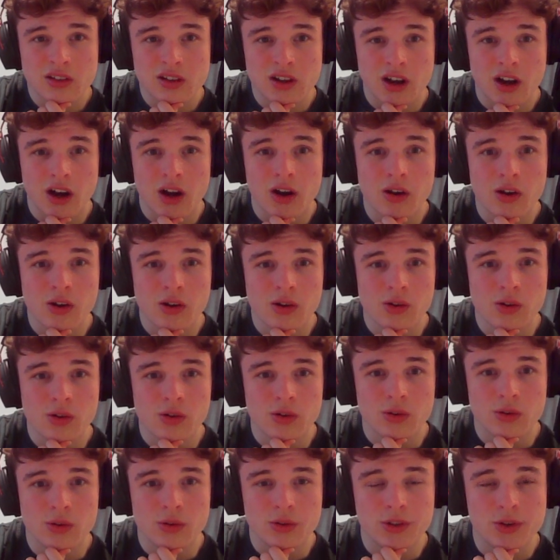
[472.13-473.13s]

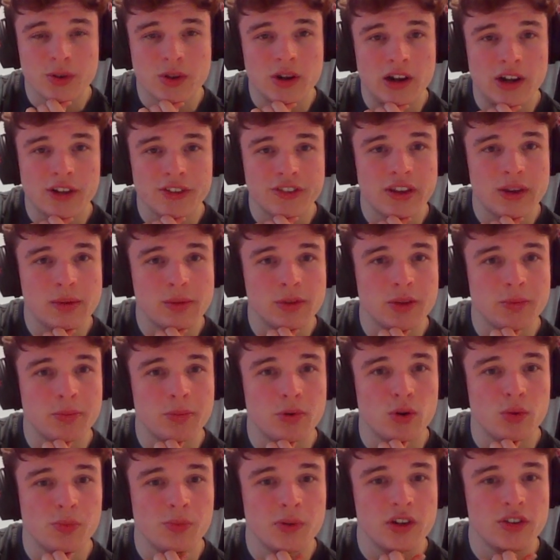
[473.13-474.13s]
Oh, you can't take with the
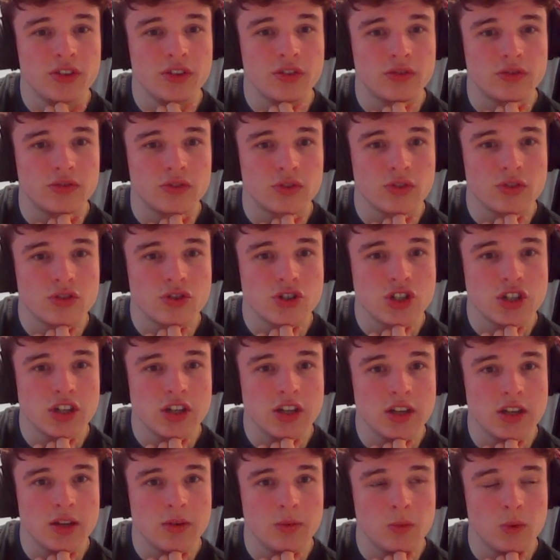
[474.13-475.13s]
pawn because of rook
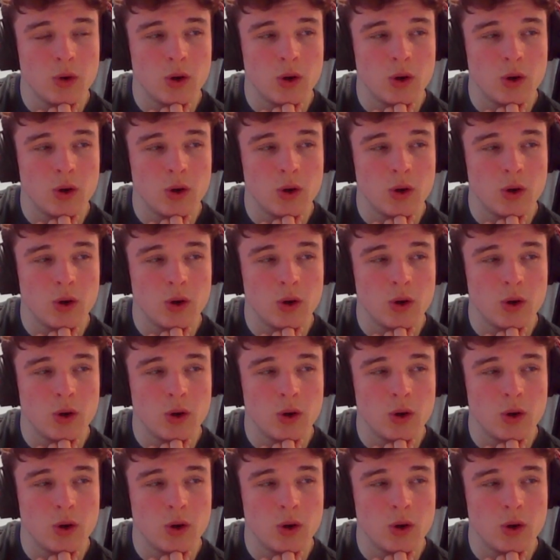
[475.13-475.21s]
g1.